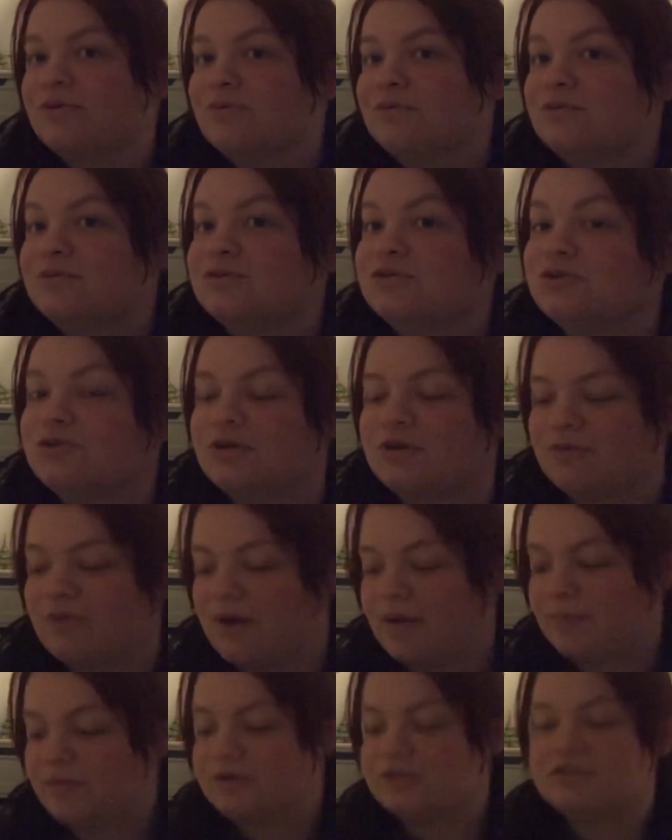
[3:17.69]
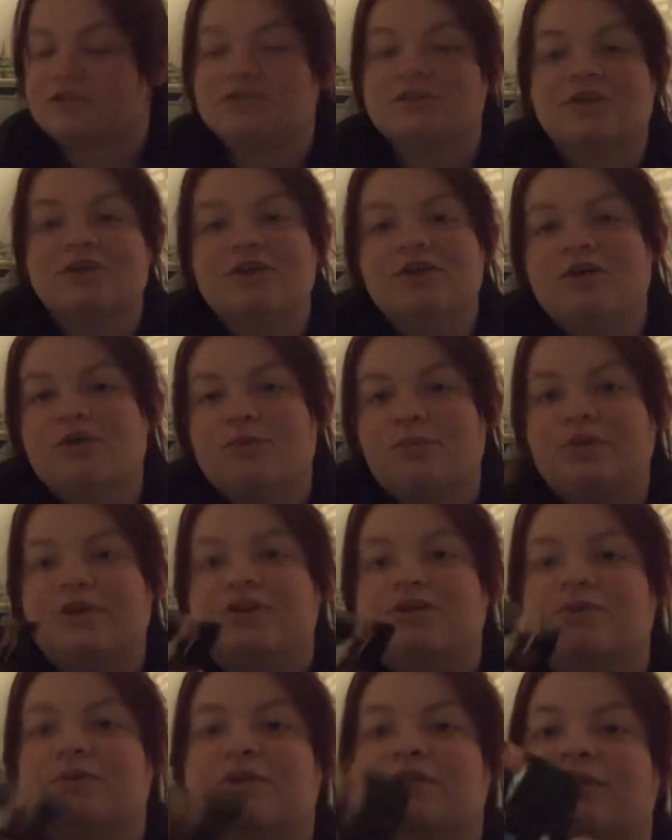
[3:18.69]
Julia Roberts, we do
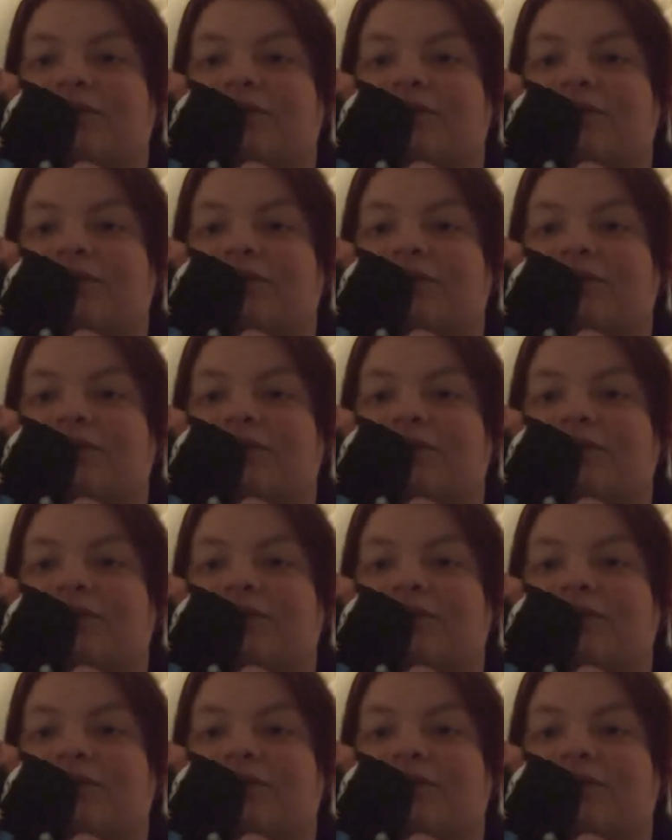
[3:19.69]
a